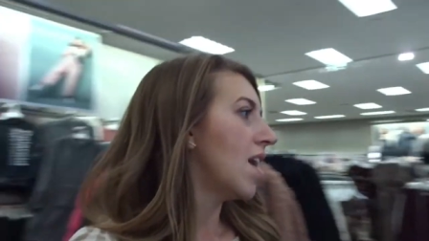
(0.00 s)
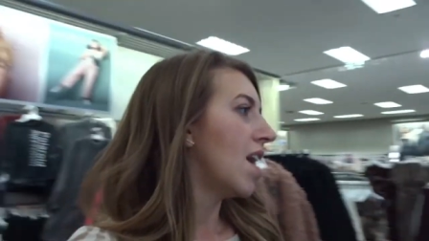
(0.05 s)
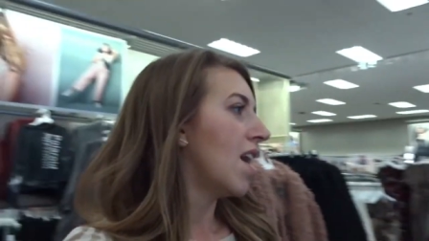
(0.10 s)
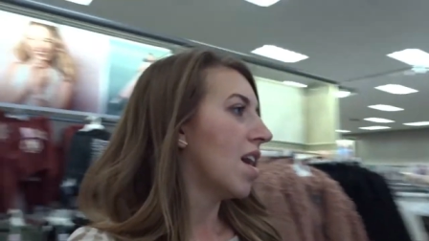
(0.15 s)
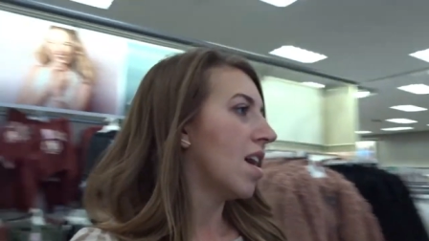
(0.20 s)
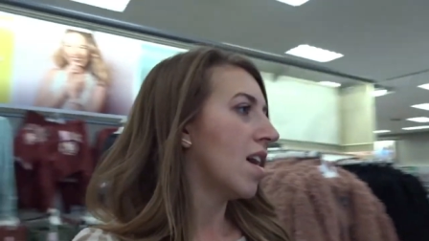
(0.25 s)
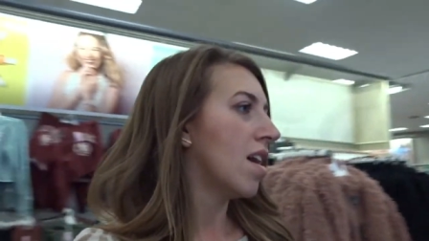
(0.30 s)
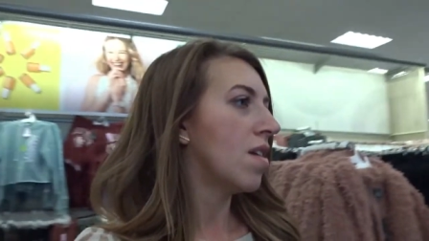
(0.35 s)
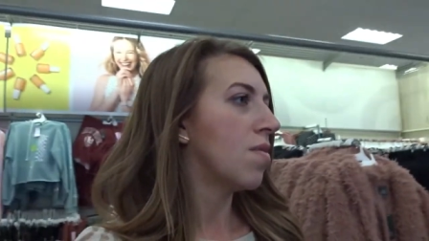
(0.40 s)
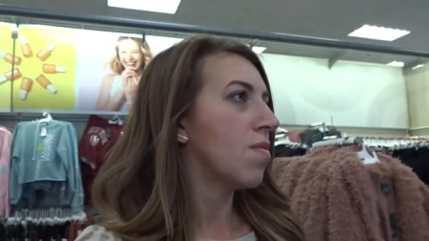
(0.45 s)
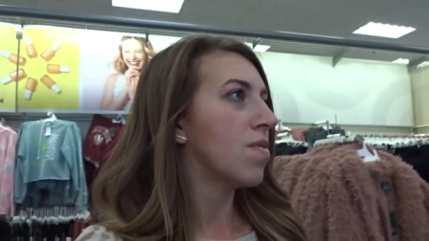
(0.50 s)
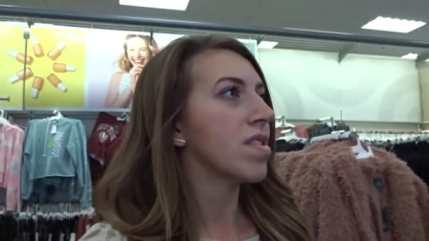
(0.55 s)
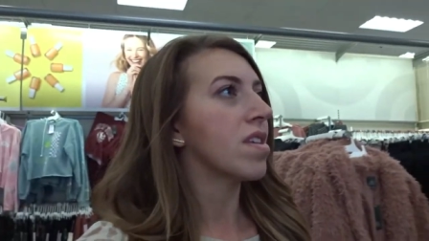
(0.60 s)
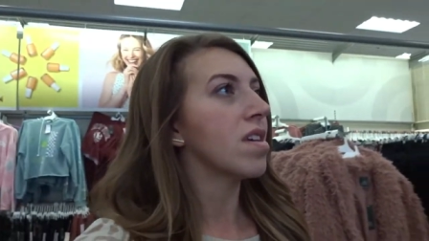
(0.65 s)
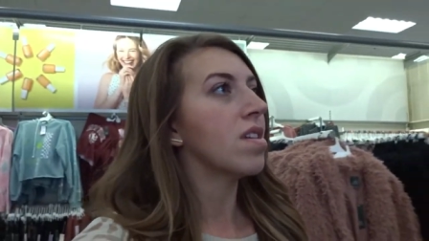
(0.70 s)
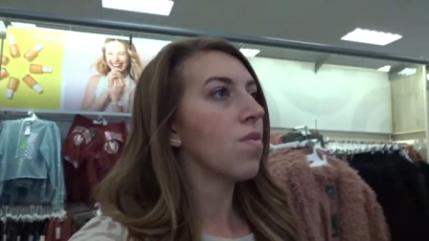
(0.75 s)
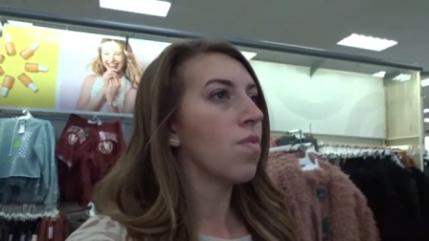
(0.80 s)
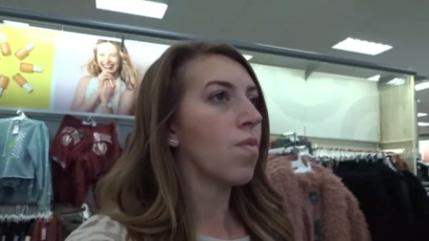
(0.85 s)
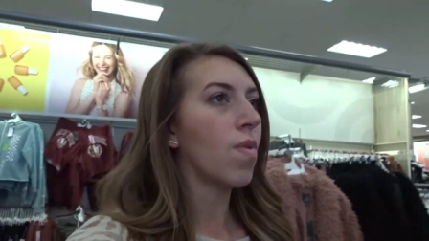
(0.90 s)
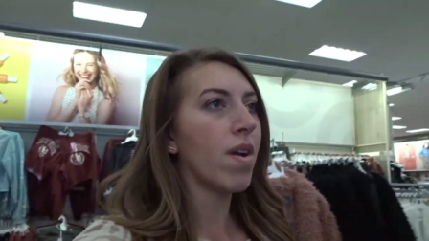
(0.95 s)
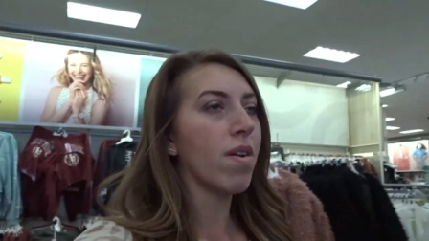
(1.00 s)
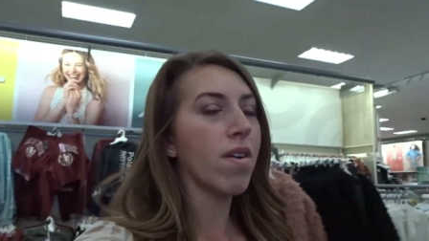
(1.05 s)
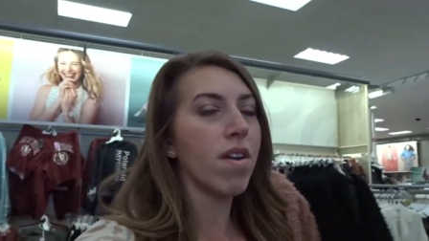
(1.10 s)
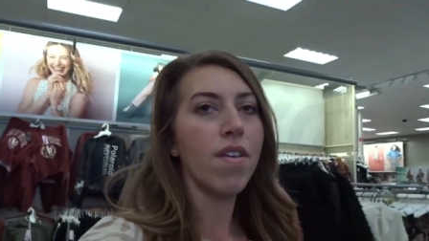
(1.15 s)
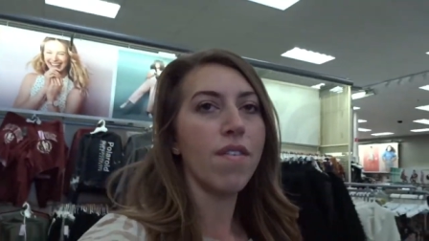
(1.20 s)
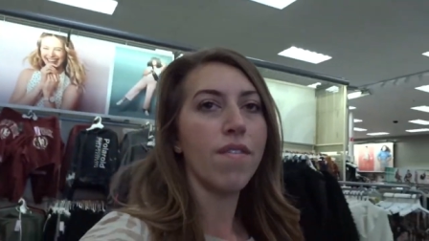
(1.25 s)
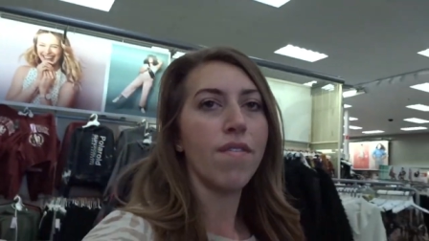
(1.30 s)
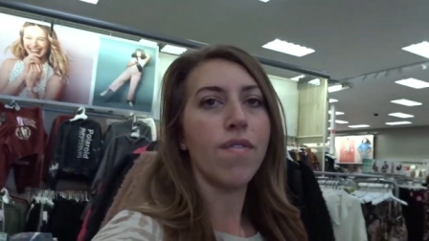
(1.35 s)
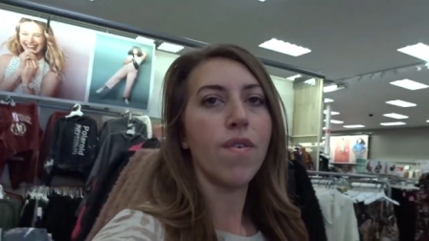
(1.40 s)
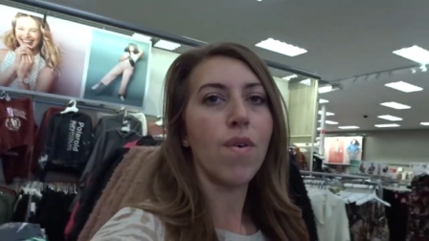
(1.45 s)
I was gonna wear
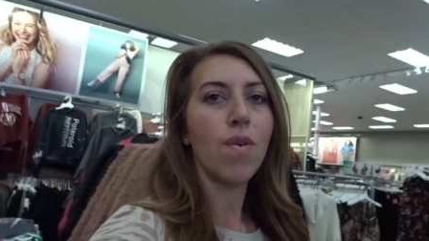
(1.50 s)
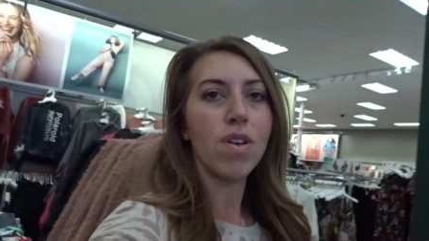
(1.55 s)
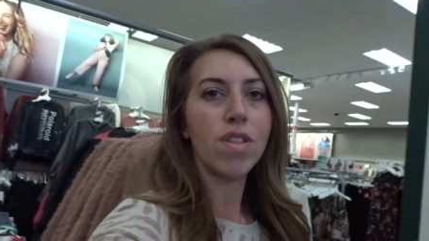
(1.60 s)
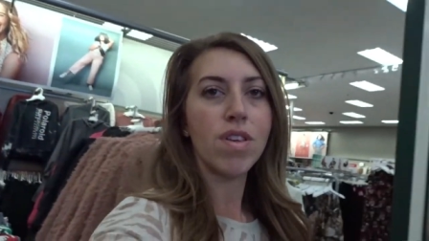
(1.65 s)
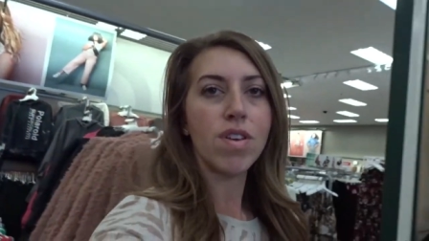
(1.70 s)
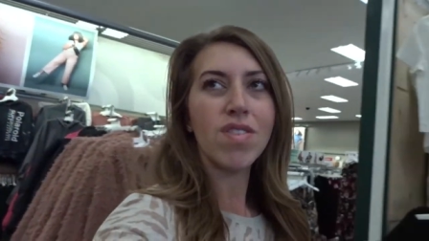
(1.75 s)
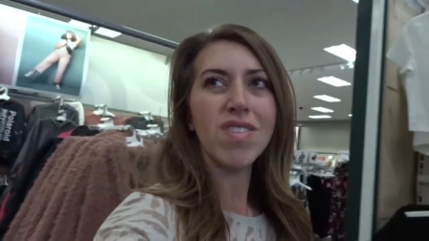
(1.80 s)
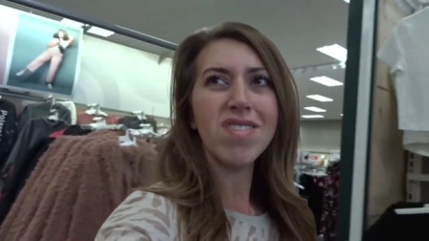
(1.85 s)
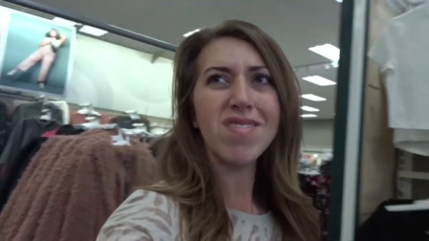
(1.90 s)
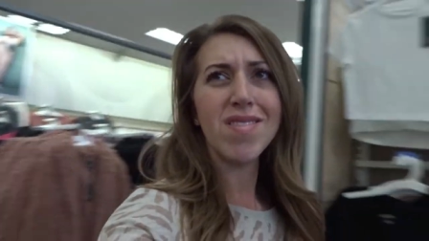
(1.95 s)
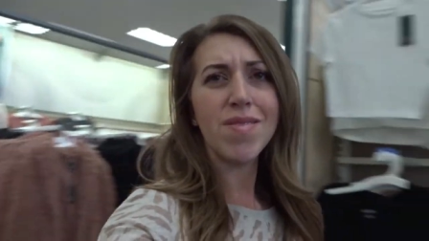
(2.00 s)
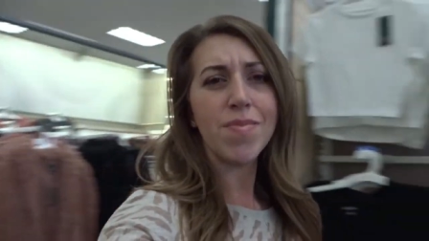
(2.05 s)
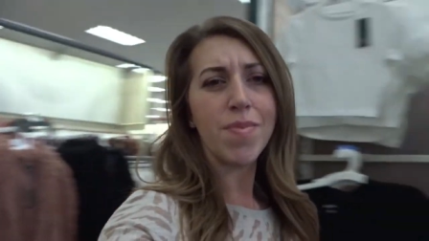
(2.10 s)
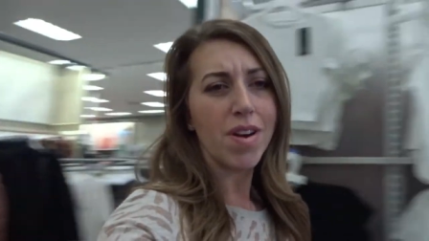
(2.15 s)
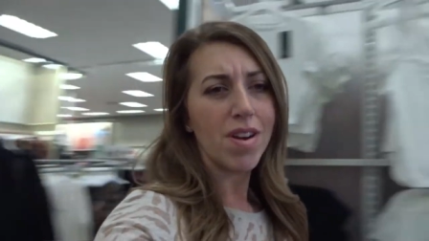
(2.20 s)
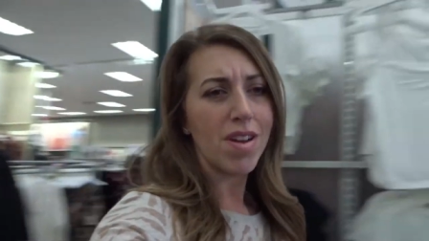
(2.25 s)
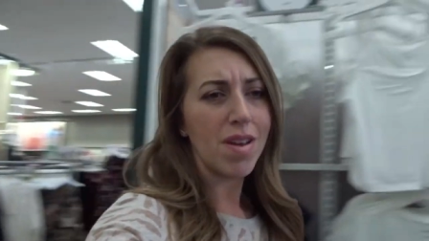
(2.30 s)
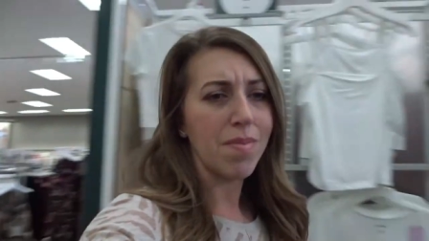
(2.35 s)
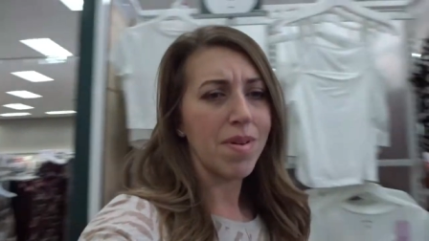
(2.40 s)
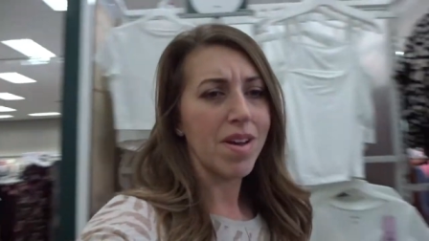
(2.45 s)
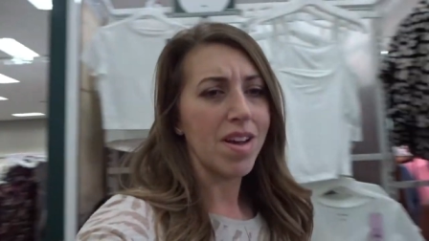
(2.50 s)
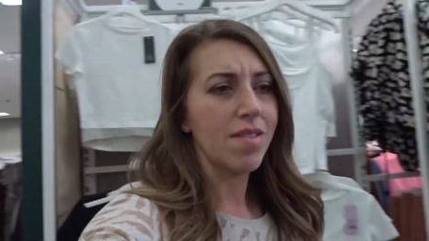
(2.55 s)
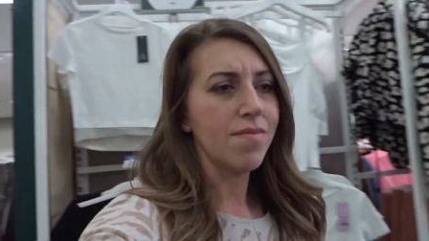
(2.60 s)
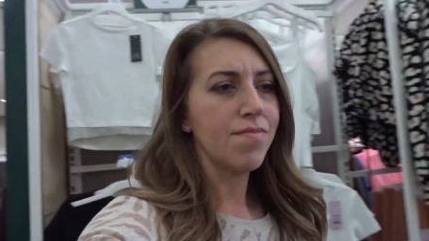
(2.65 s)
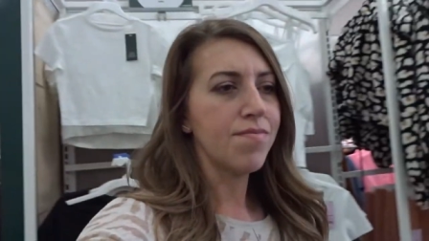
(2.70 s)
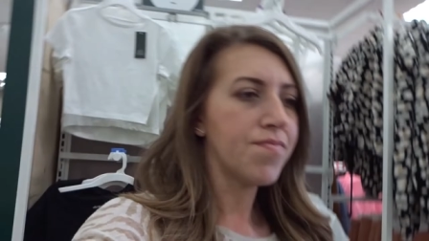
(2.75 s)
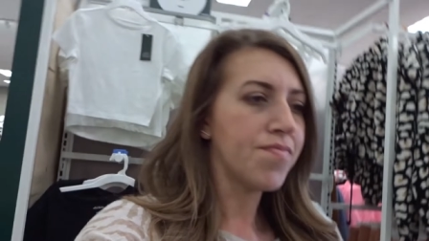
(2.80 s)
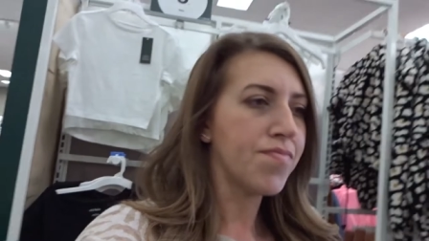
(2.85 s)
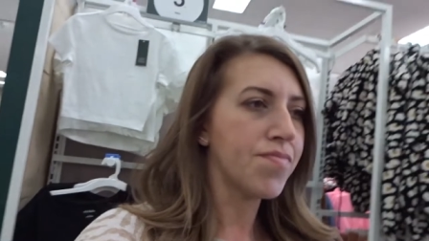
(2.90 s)
it for the Christmas party, but